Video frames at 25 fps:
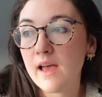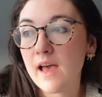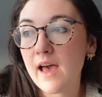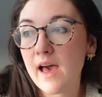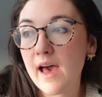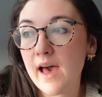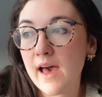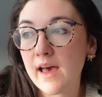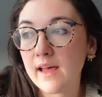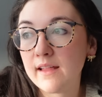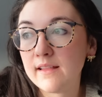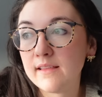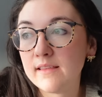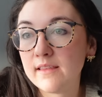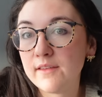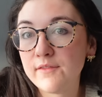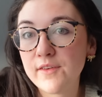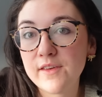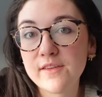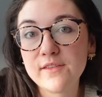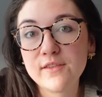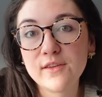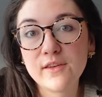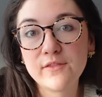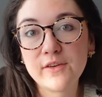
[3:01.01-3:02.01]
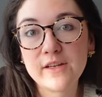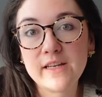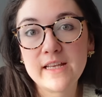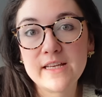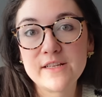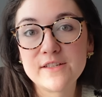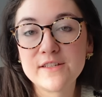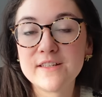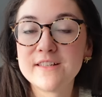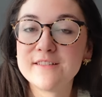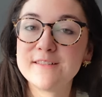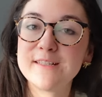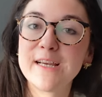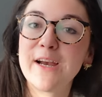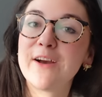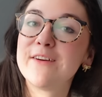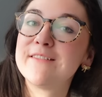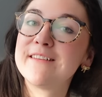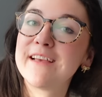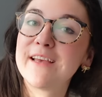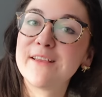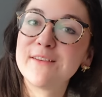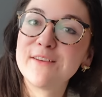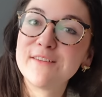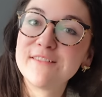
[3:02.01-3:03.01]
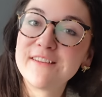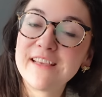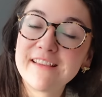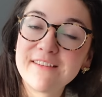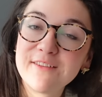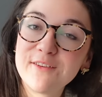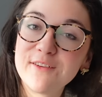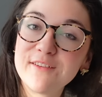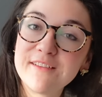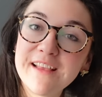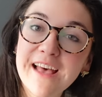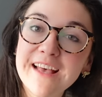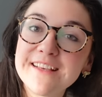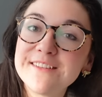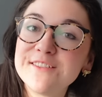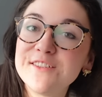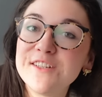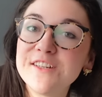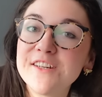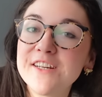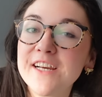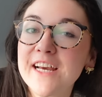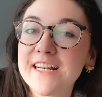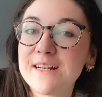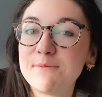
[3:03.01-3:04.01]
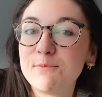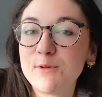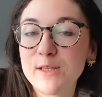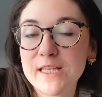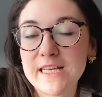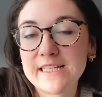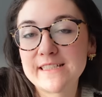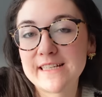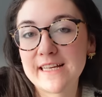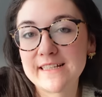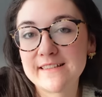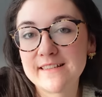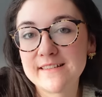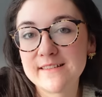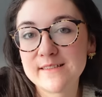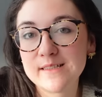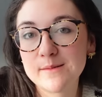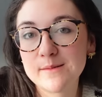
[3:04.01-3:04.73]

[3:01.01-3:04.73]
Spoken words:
And the Fistula Foundation is a charity I used last year, and I'm really excited to